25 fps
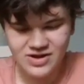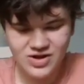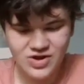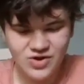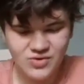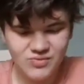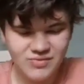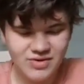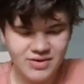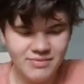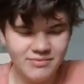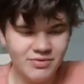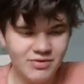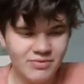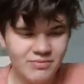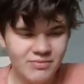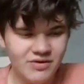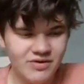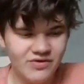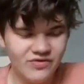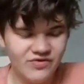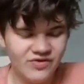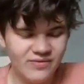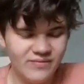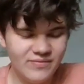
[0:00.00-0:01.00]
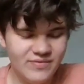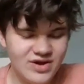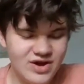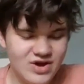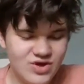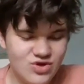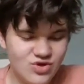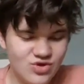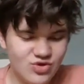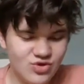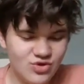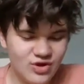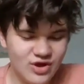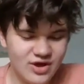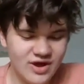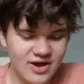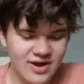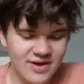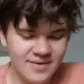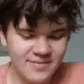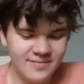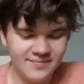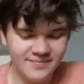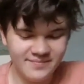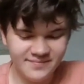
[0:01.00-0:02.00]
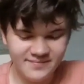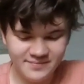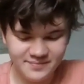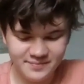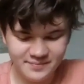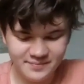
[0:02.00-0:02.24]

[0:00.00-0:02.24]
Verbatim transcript: Do you remember me from yesterday?